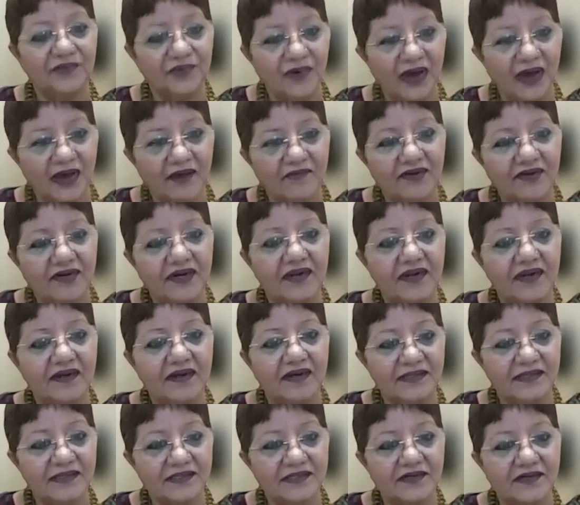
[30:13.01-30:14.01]
If you have
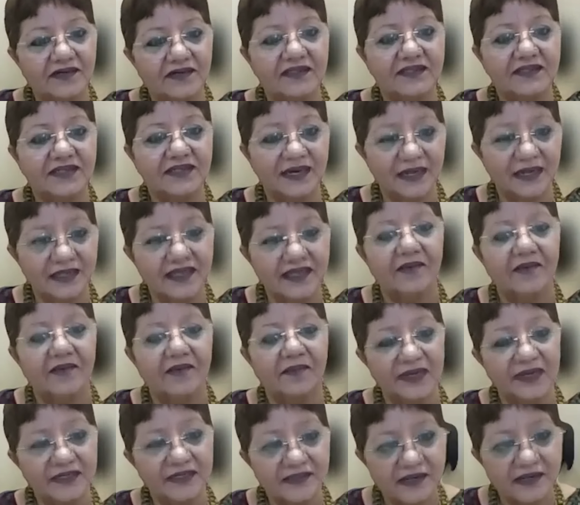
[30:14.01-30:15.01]
any concerns,
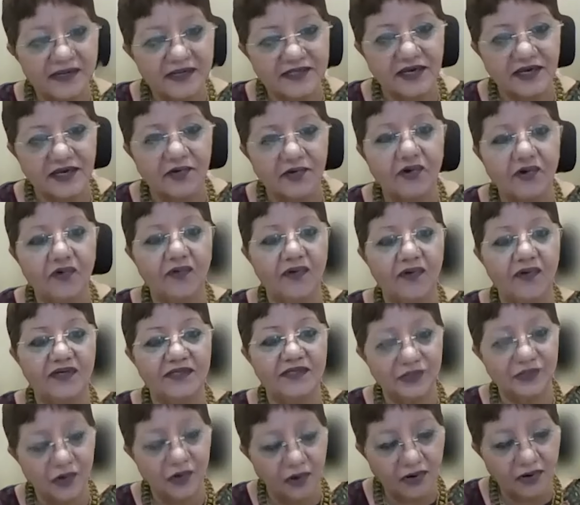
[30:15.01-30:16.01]
anything, please reach out to
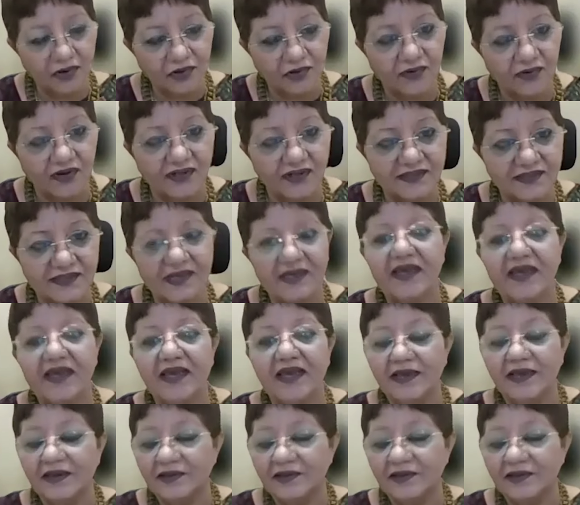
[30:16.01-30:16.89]
us, talk to us.